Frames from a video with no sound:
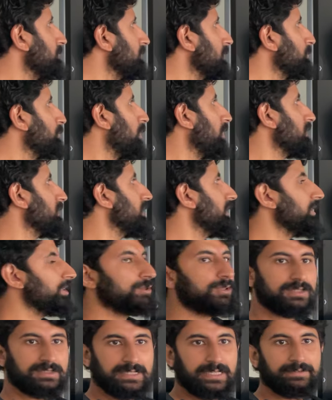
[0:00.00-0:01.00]
with mod z
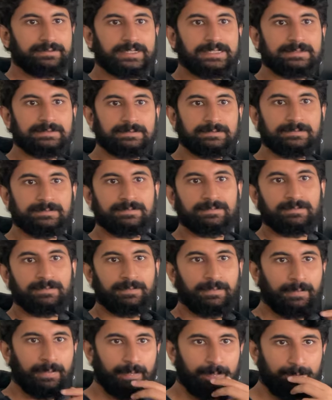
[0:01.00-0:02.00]
equals z1.
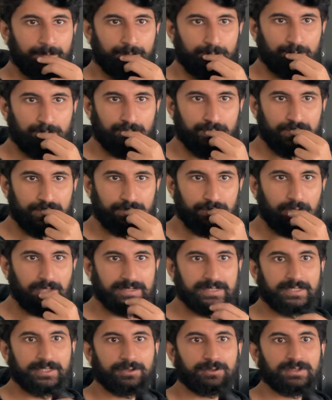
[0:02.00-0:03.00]
Mod
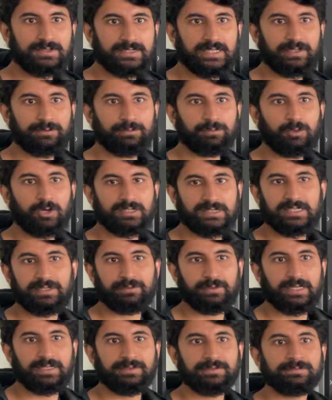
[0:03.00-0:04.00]
z equals mod
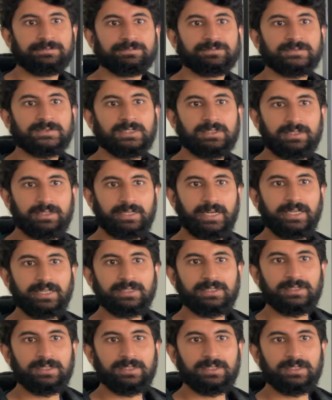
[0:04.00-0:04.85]
z1, right?